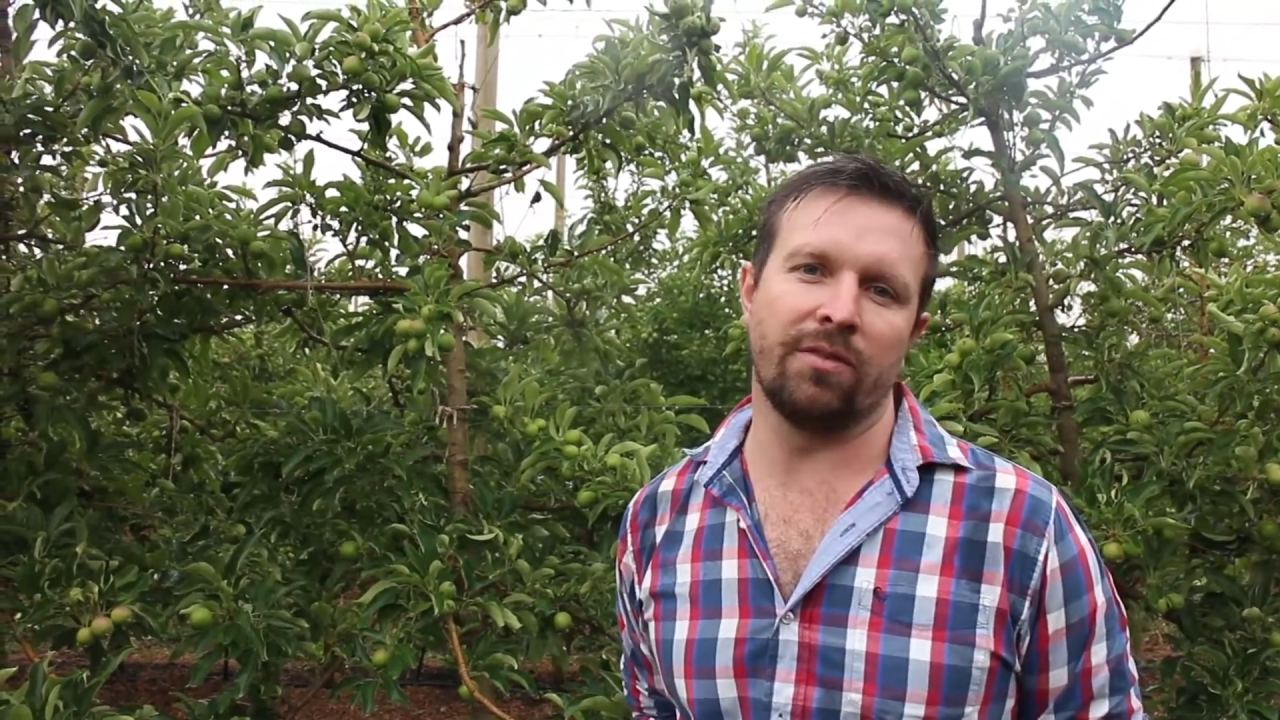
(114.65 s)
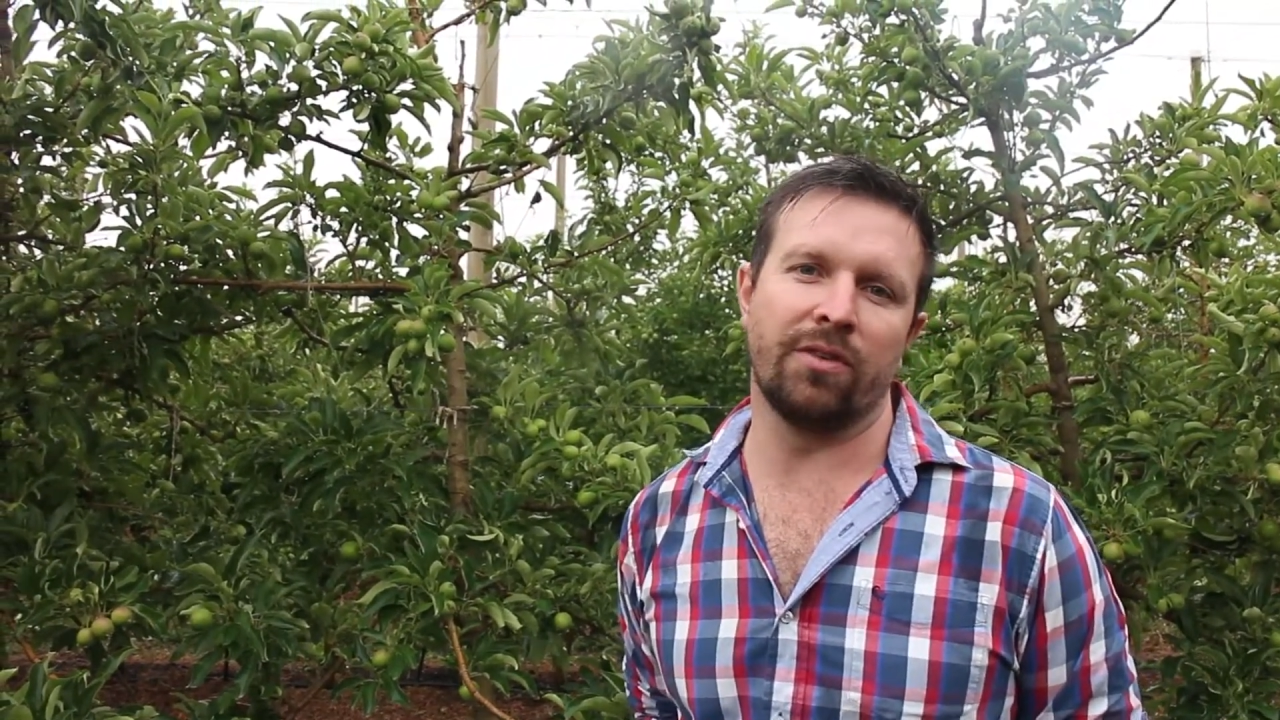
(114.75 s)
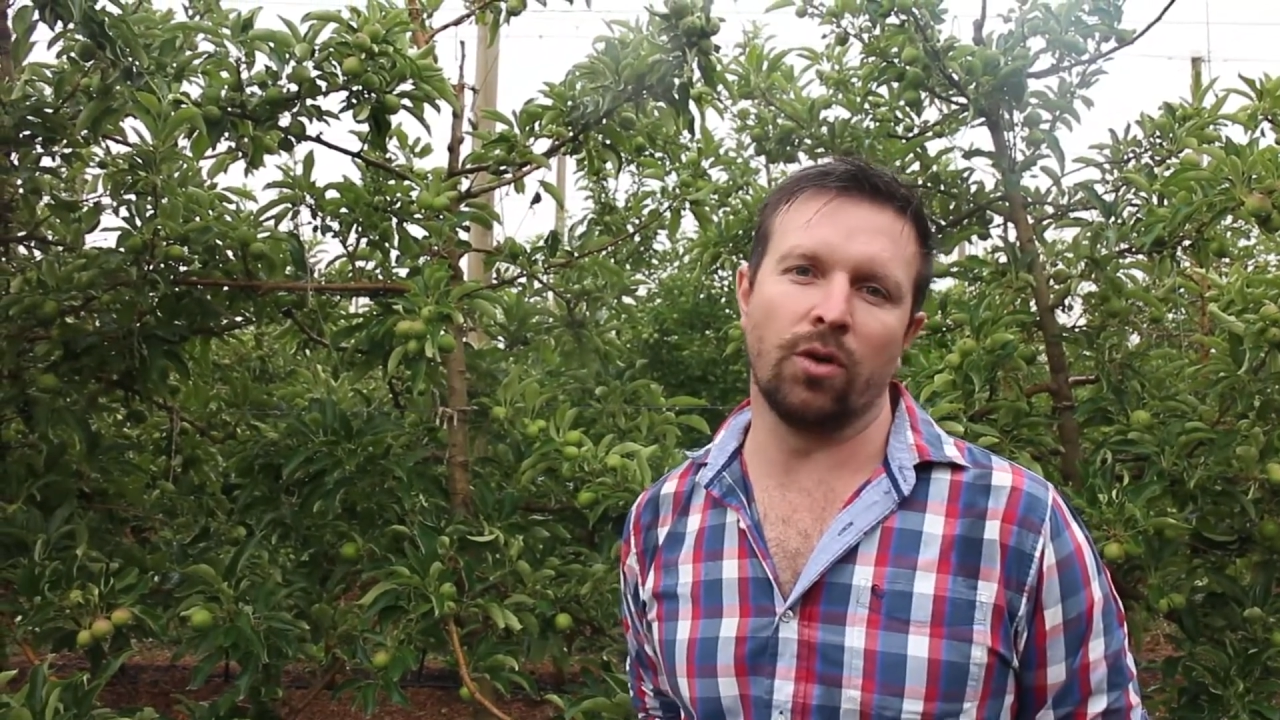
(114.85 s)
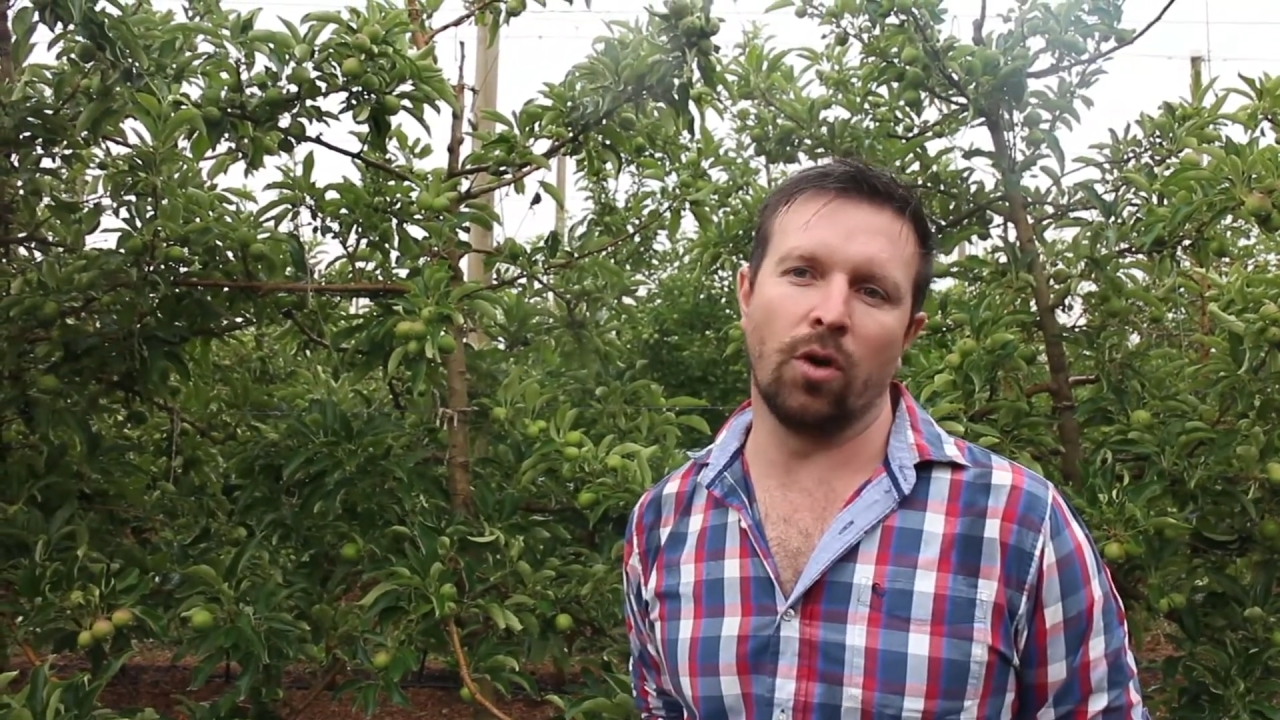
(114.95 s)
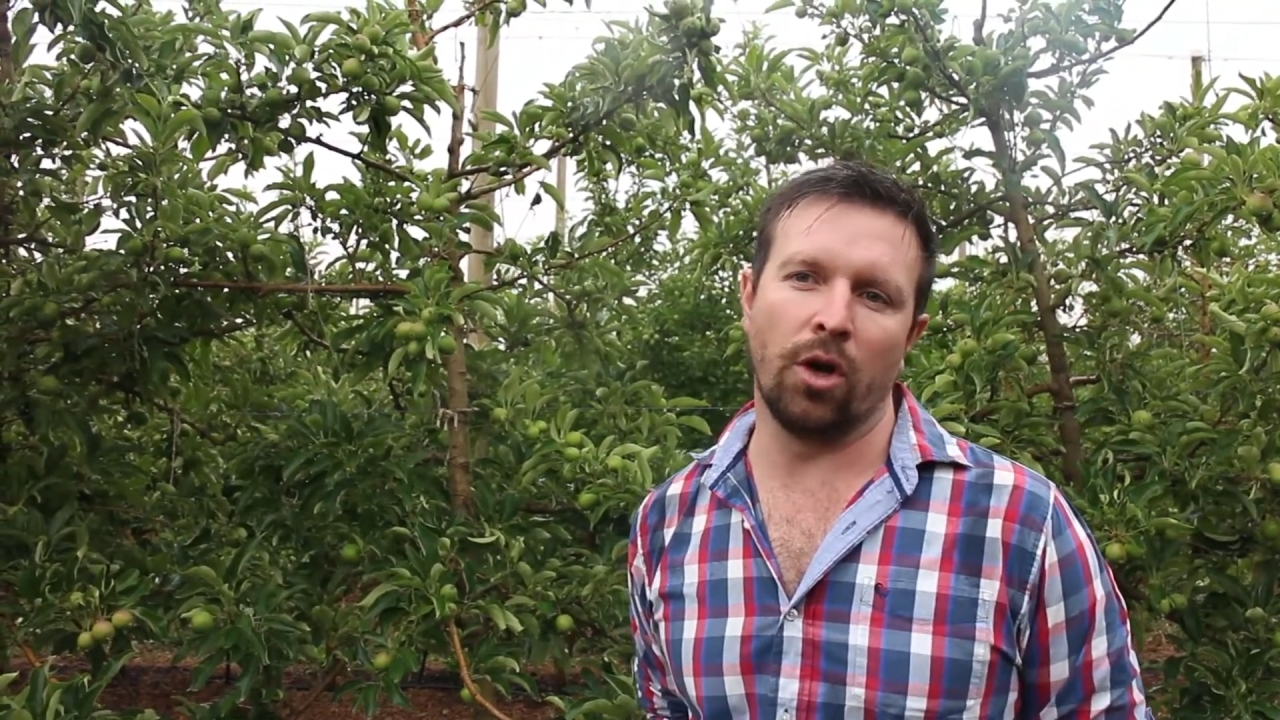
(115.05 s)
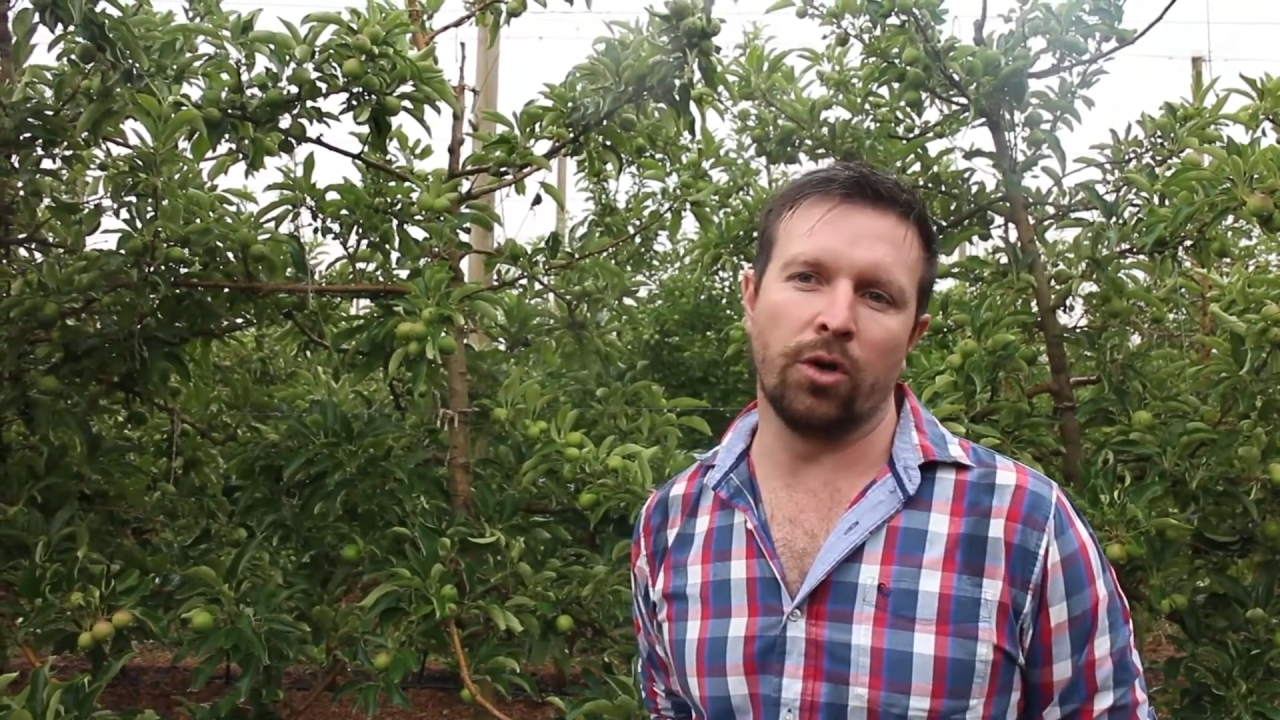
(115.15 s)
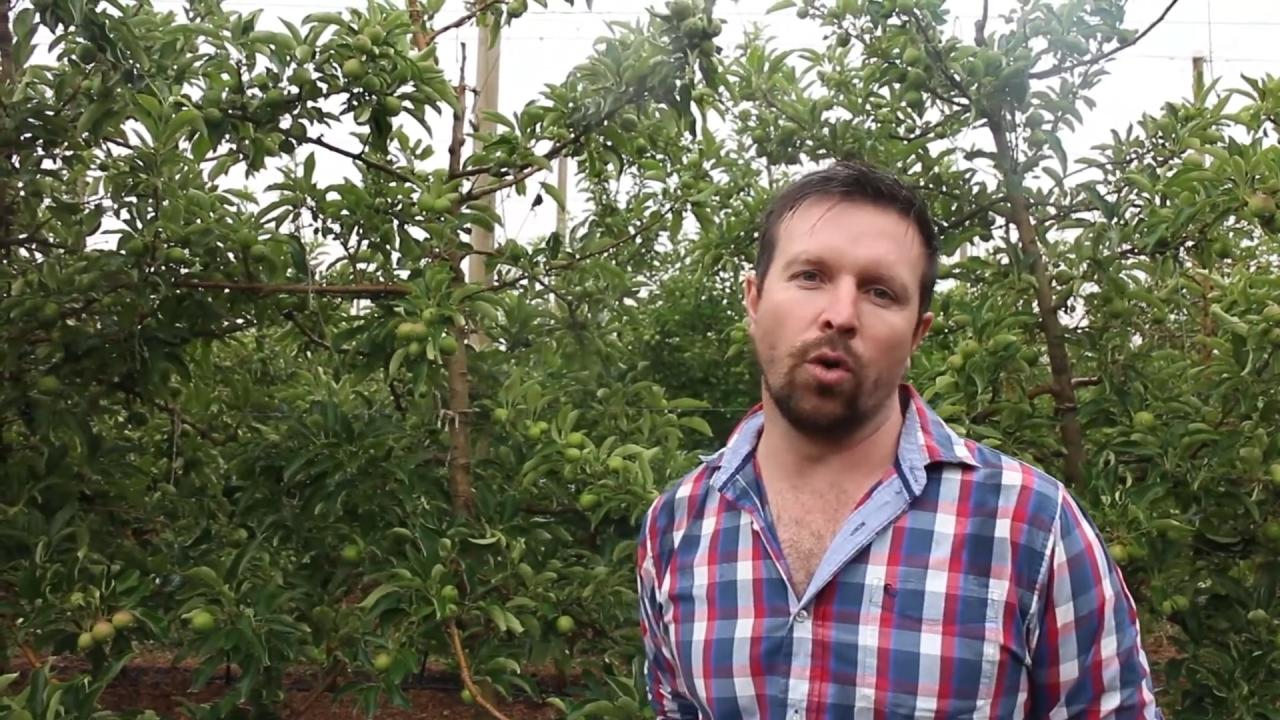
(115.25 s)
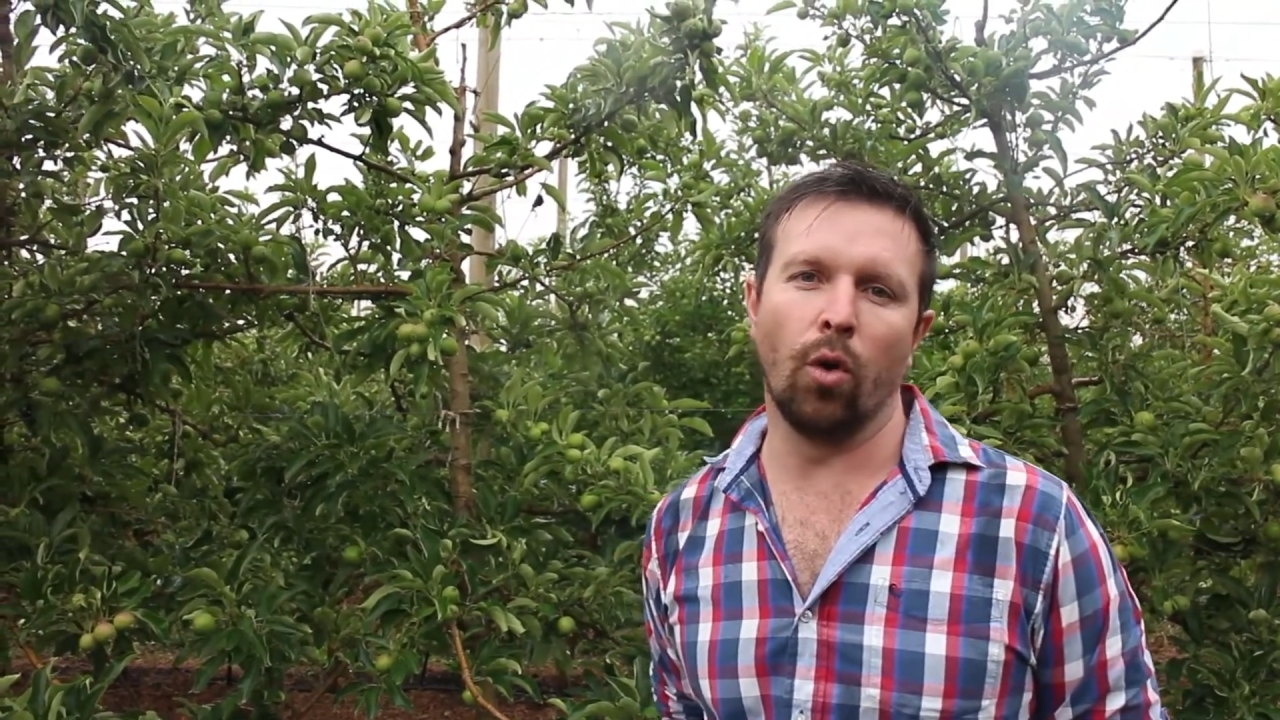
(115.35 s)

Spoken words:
if you're on